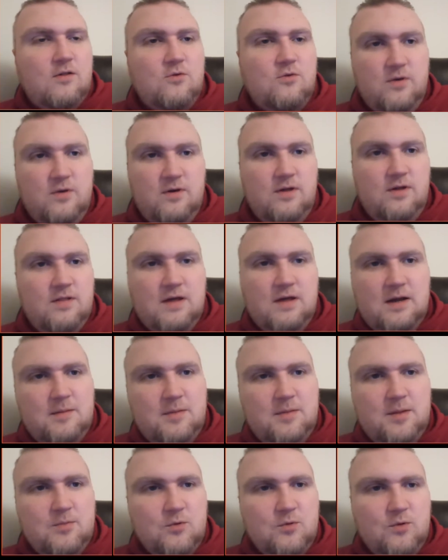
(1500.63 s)
who a lot of
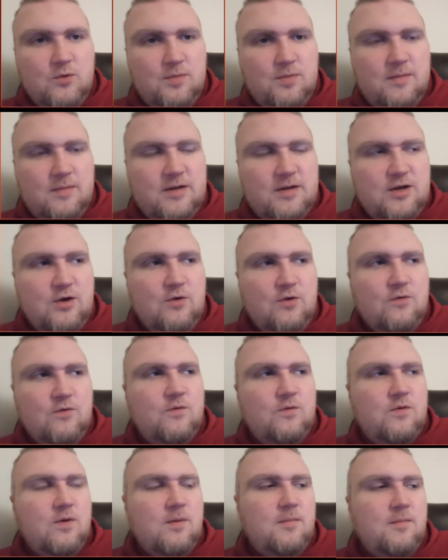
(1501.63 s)
people will probably know
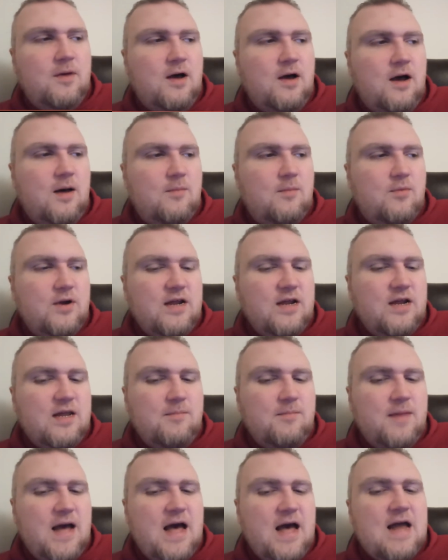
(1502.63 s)
from uh,
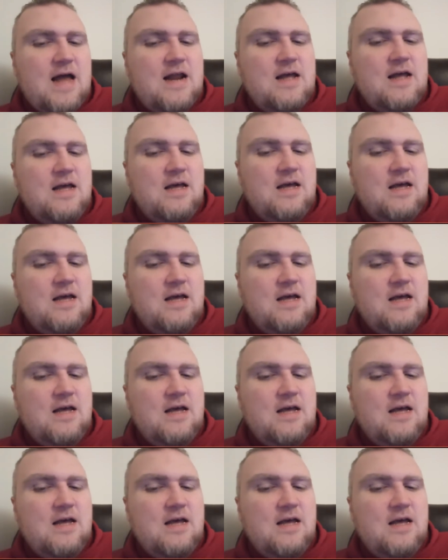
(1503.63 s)
Breaking Bad,